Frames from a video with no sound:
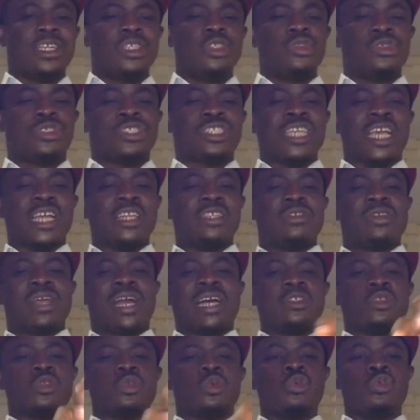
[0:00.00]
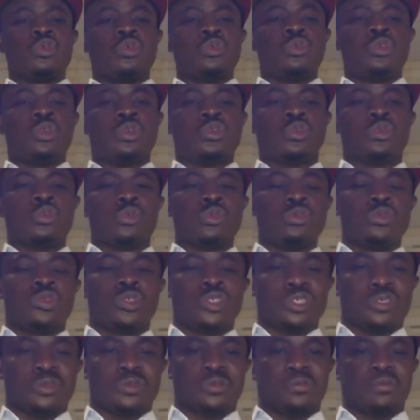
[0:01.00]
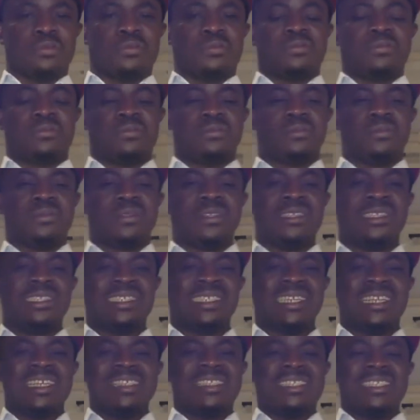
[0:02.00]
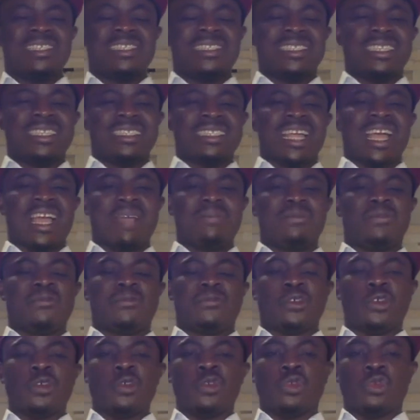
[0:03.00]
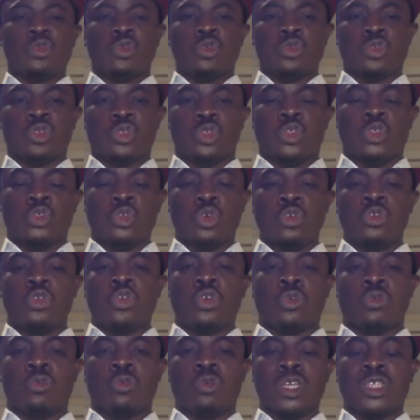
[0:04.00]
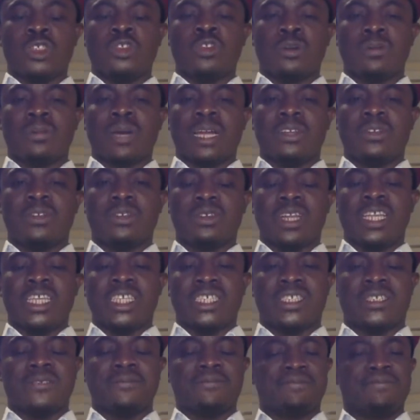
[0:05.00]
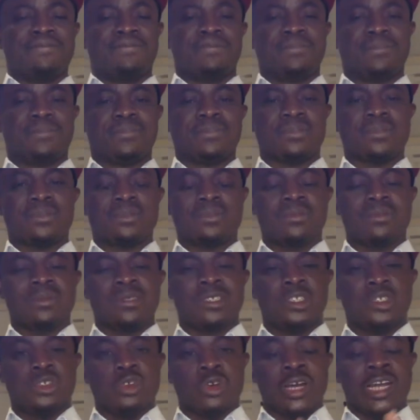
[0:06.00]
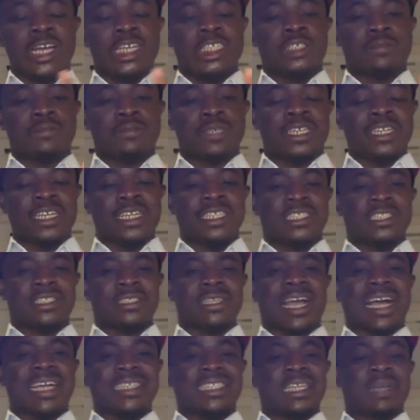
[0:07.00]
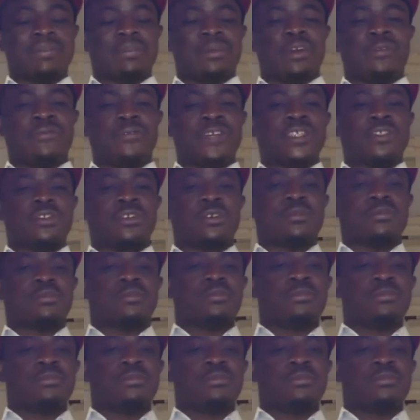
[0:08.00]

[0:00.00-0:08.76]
You said you are Soludo solution. This is the time for you to show your wisdom and knowledge, your experience as a professor.